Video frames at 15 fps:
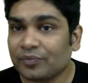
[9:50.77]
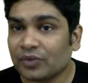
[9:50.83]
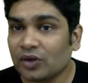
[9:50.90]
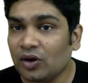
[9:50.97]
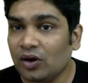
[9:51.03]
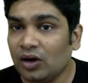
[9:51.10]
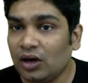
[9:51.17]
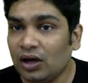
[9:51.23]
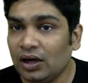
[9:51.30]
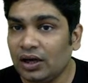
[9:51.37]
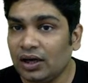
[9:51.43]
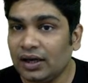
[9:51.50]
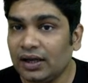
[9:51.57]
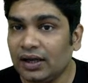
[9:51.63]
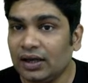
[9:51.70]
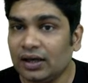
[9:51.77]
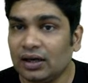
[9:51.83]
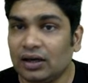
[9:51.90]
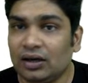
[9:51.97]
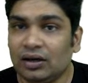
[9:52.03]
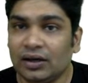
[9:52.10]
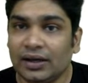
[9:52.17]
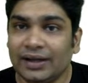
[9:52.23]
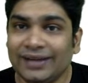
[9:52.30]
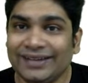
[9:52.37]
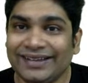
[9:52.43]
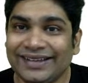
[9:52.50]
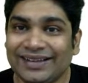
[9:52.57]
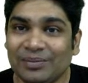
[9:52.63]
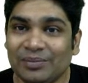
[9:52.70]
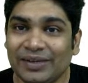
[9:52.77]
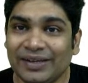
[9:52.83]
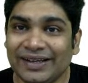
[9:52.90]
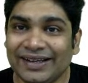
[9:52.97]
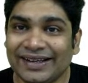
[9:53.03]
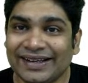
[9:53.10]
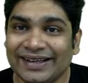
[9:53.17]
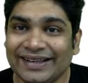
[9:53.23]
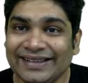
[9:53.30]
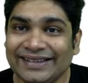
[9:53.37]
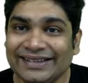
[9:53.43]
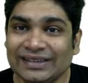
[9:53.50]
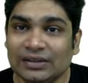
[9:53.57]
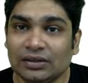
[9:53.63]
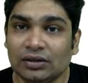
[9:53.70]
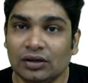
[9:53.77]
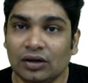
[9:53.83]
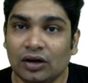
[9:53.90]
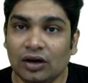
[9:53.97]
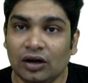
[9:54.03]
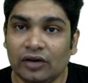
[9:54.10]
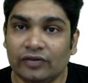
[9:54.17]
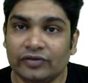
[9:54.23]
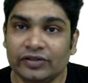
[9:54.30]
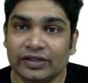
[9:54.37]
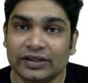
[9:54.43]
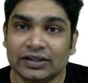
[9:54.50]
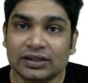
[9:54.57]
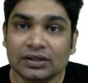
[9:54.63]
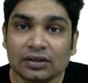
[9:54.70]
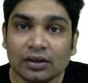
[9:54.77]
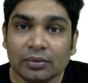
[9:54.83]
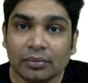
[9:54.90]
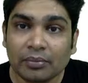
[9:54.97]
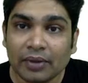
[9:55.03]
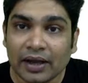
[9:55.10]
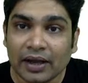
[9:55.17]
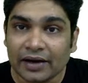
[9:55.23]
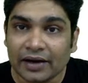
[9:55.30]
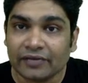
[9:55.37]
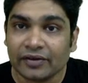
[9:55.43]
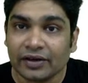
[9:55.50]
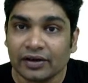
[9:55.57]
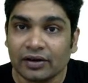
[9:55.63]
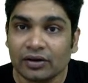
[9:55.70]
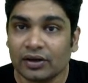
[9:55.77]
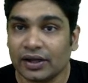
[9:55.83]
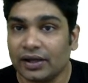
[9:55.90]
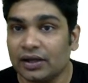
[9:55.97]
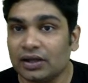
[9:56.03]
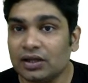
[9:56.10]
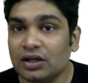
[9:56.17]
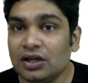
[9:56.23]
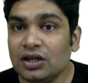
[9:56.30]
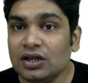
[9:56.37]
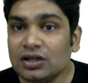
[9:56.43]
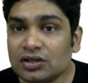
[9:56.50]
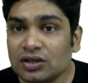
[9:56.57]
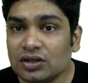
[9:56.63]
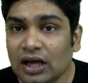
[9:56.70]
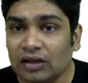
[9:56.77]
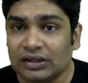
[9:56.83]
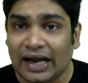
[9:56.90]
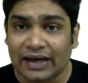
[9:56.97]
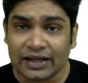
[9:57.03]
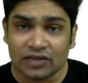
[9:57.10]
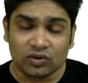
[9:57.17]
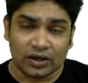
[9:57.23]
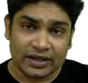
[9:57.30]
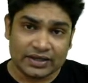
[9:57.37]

all around in the complete region of this magnetic field. Okay. So now that is what